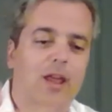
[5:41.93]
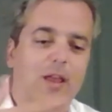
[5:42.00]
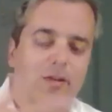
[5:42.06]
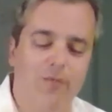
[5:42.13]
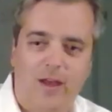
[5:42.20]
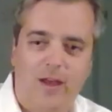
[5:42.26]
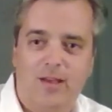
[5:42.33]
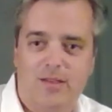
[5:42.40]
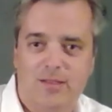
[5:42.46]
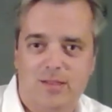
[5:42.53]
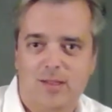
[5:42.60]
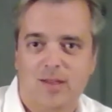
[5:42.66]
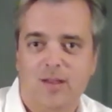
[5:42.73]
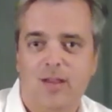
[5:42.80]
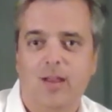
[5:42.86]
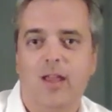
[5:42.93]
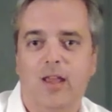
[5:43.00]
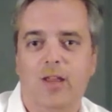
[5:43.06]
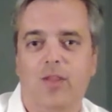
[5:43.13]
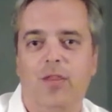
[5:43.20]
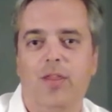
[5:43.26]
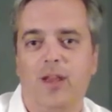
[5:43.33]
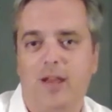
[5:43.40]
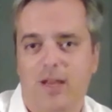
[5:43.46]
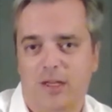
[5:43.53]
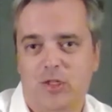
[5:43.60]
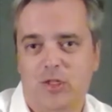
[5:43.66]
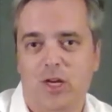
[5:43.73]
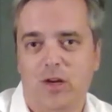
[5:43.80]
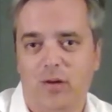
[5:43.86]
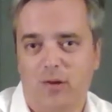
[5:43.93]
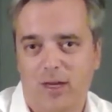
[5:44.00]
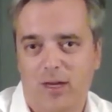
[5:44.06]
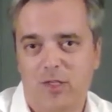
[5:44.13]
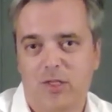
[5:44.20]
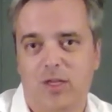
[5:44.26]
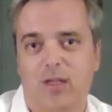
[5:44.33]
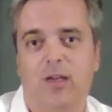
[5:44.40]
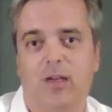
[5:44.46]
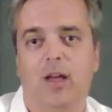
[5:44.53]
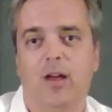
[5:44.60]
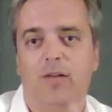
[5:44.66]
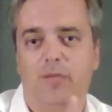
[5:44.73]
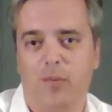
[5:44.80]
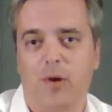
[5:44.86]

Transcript: invest in the next generation of